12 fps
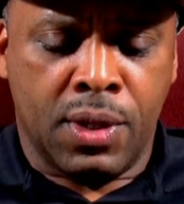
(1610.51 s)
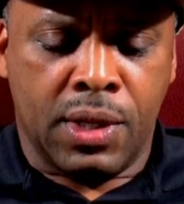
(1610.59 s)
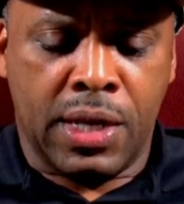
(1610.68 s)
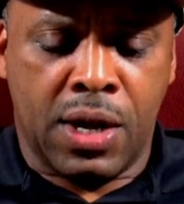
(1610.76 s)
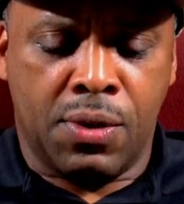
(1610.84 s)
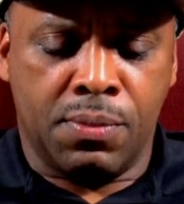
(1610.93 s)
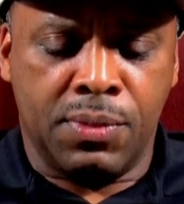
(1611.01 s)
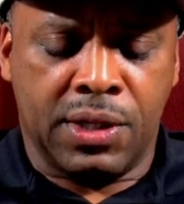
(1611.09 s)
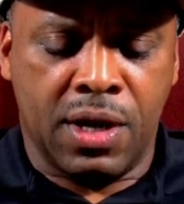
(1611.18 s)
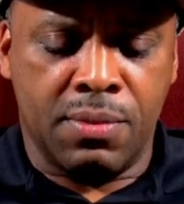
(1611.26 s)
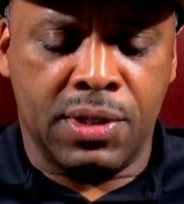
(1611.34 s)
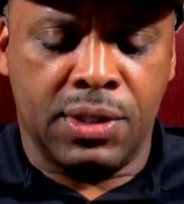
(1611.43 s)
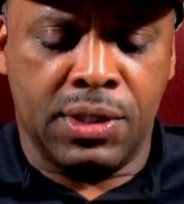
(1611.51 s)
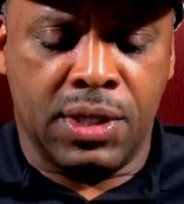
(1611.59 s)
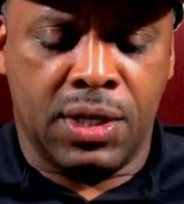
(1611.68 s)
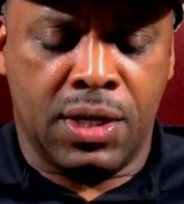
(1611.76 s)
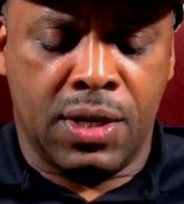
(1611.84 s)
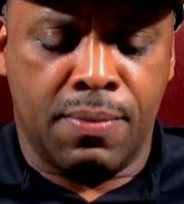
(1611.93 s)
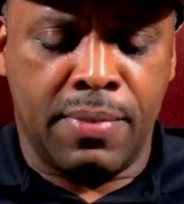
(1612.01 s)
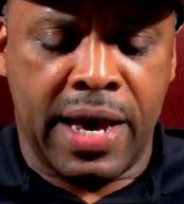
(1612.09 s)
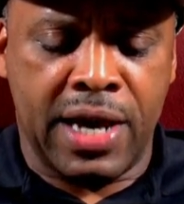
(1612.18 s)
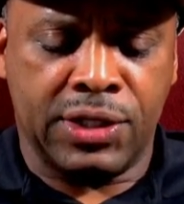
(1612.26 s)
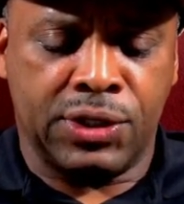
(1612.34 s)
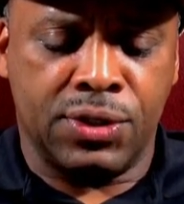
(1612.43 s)
Now, becoming the
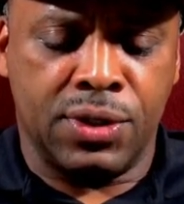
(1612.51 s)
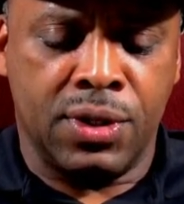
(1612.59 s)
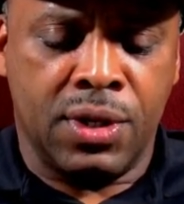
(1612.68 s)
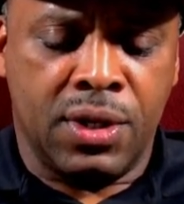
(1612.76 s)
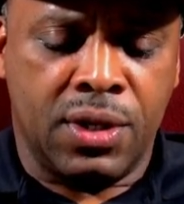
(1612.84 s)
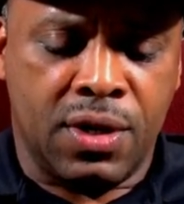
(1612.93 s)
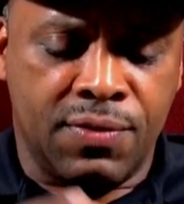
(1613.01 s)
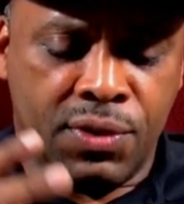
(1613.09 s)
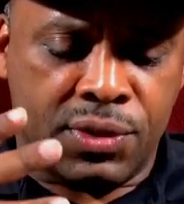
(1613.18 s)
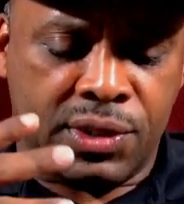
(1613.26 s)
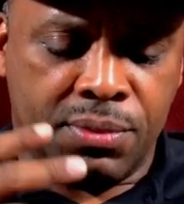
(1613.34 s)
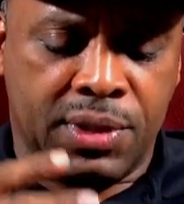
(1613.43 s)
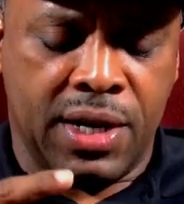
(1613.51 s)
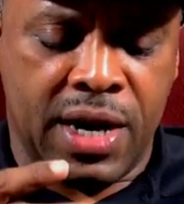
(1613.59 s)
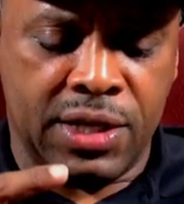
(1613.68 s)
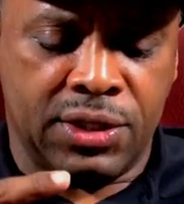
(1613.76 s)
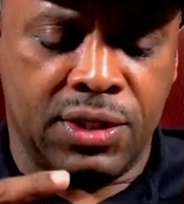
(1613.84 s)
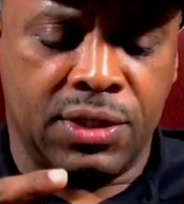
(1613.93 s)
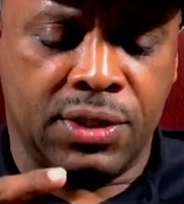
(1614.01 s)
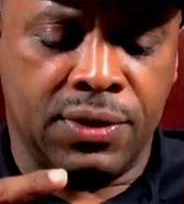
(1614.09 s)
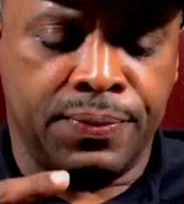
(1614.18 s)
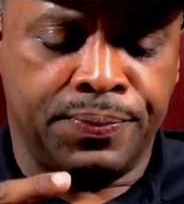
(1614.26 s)
master of your subconscious,